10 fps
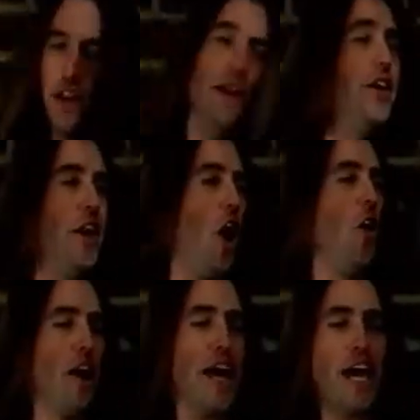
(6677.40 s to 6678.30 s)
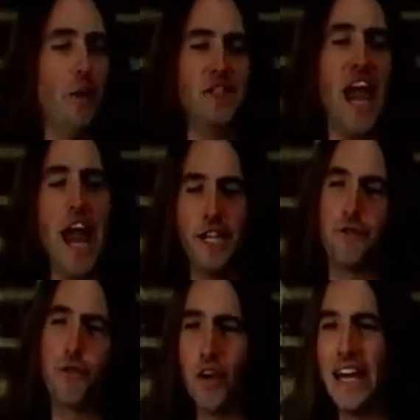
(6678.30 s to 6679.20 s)
You know, like he was Ace
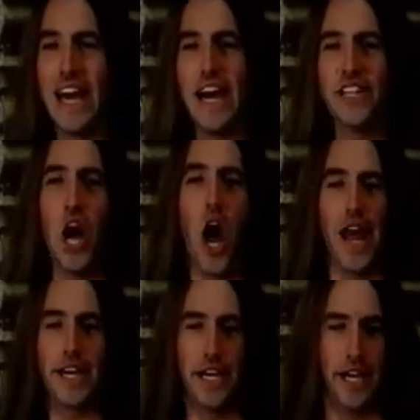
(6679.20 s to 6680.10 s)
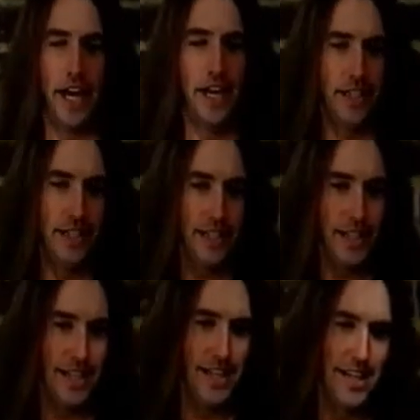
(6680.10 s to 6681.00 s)
Frehley at Donington.
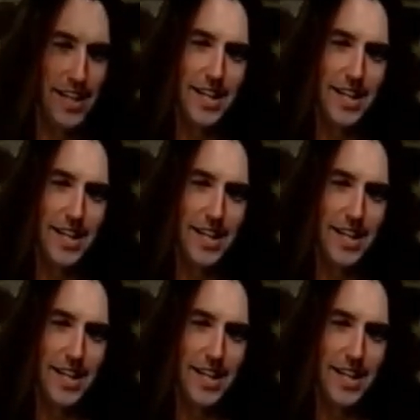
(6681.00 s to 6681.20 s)
Yeah!